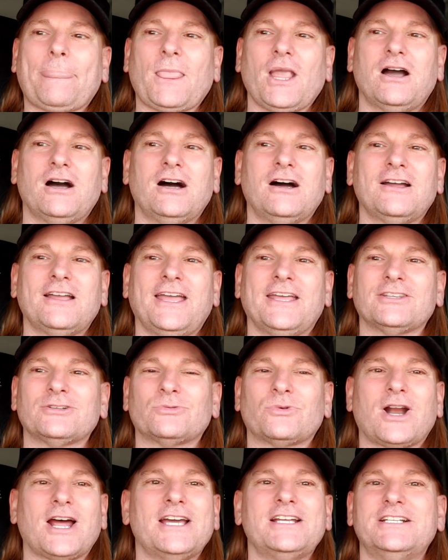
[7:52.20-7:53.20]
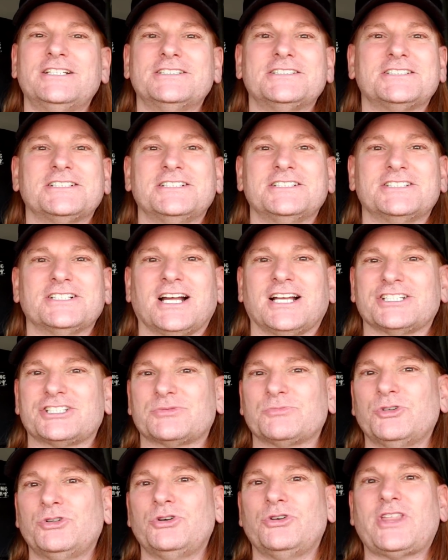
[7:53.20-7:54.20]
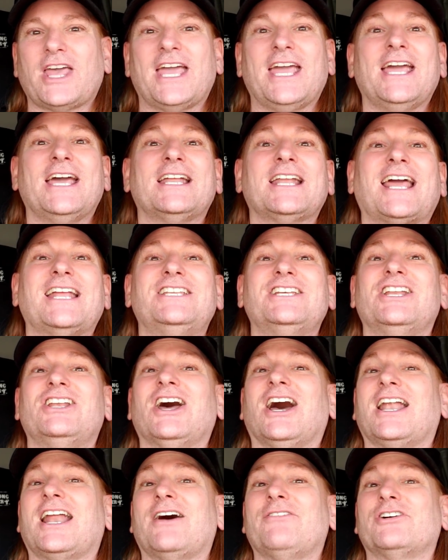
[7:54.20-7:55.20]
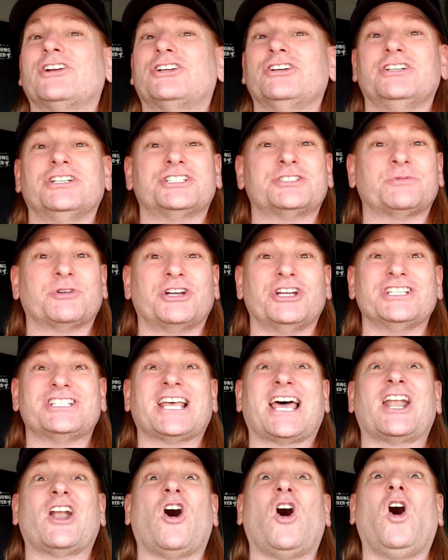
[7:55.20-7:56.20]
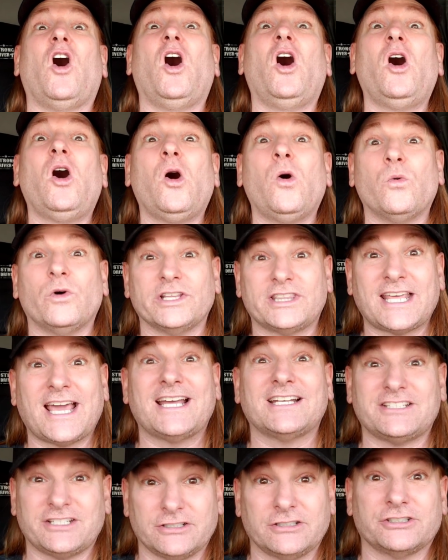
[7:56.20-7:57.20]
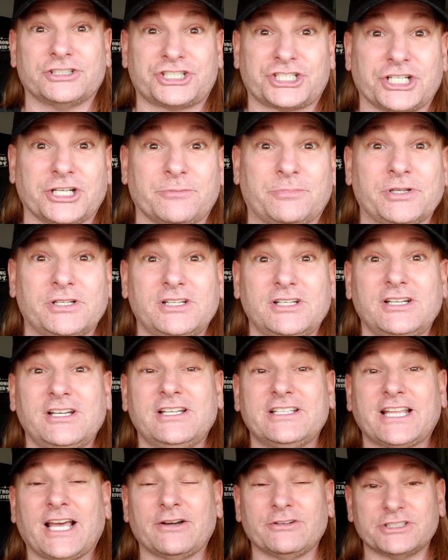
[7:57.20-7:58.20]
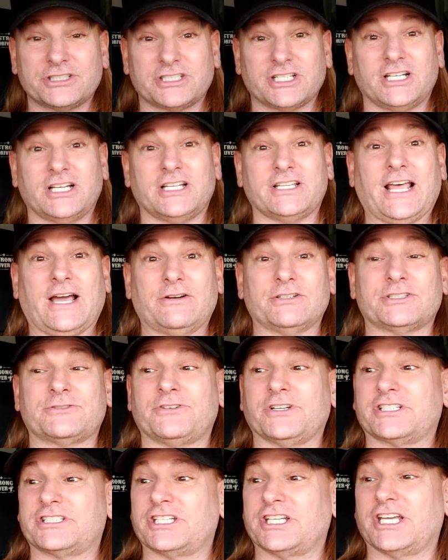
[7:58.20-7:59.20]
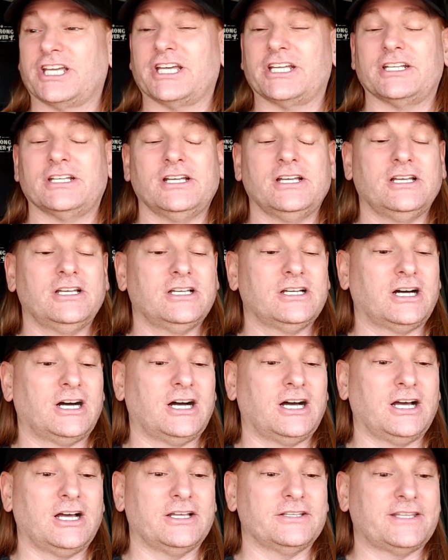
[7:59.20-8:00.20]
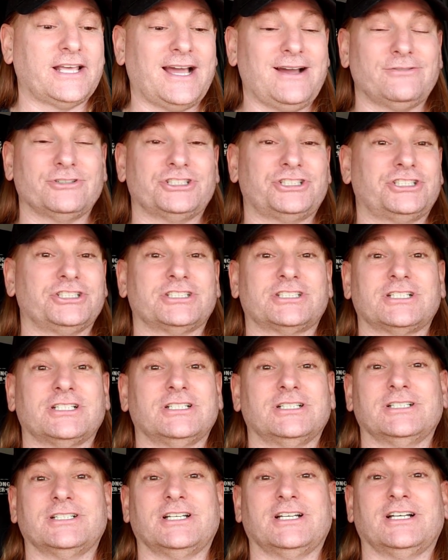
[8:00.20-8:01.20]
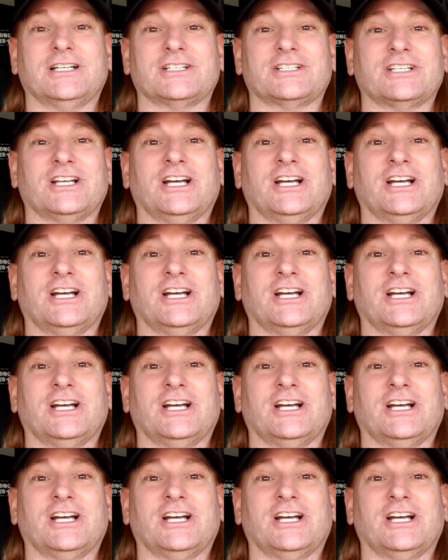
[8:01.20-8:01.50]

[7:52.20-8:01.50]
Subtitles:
and the ride is not smooth, and I did not have a good experience at all with that dealership that was fixing it. That was just a